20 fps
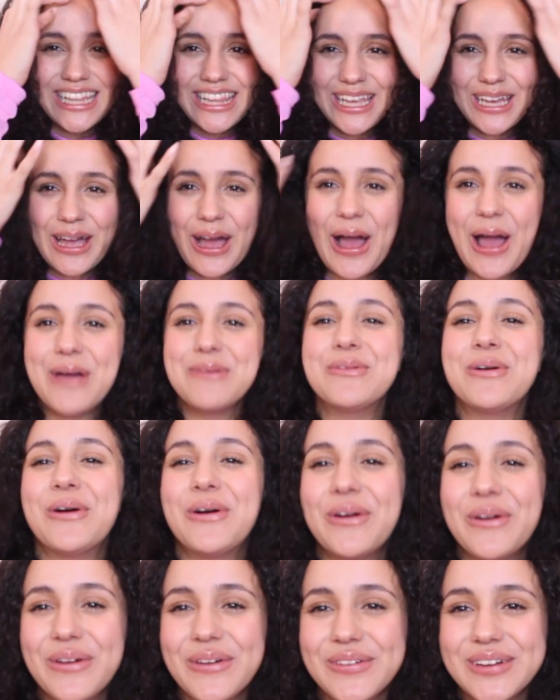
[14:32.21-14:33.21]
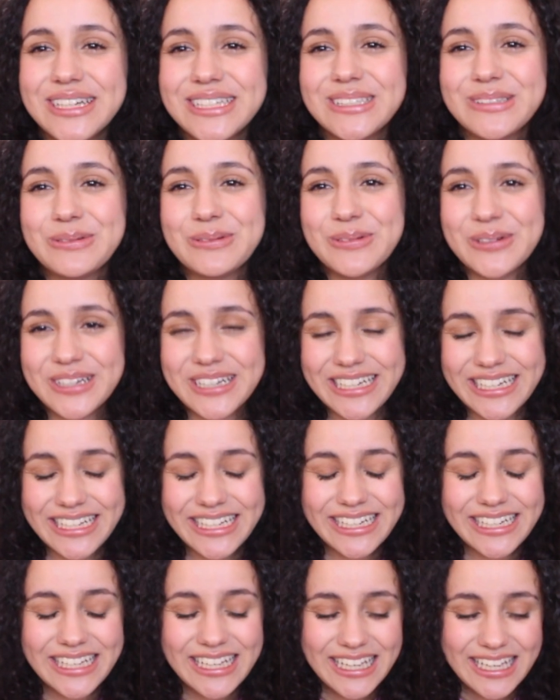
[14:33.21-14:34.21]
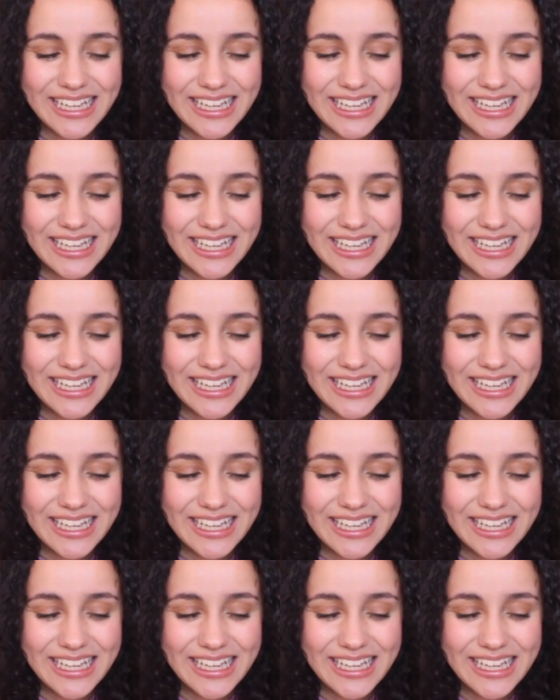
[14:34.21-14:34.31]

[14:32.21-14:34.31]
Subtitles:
Like, I'm always worried.